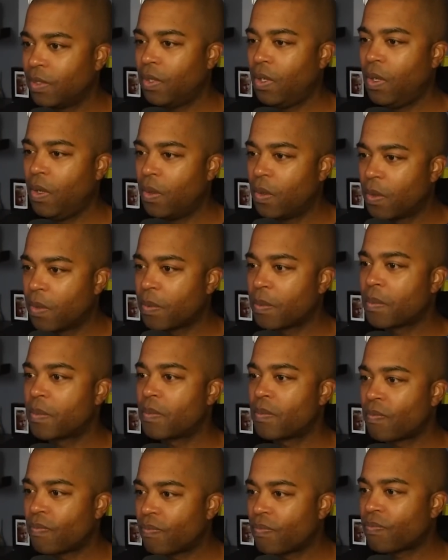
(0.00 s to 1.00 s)
Oh!
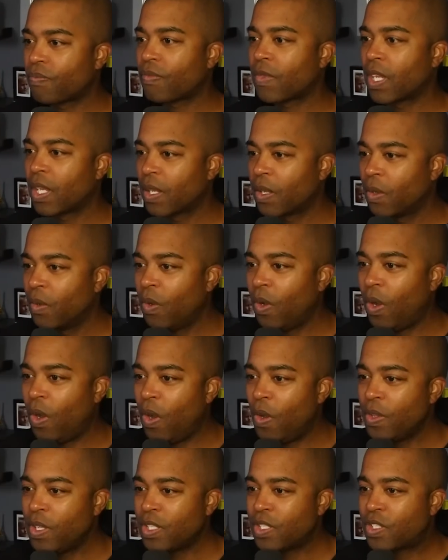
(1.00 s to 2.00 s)

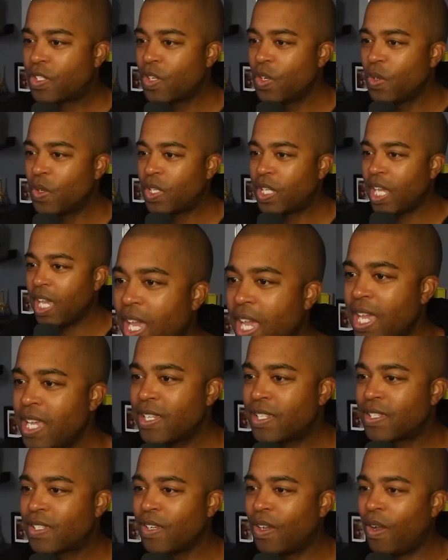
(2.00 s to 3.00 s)
Oh, the
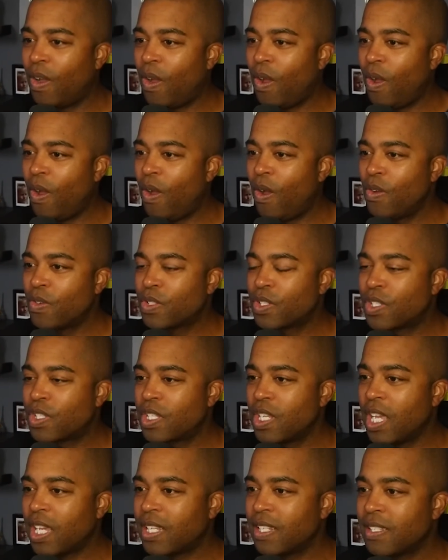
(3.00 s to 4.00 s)
suitcase. Oh,
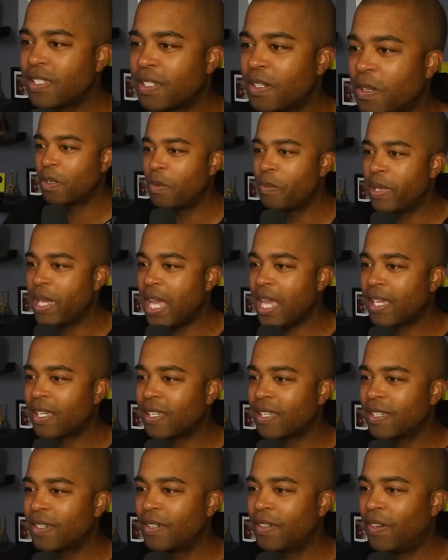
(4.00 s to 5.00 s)
sick. And he's going to go back.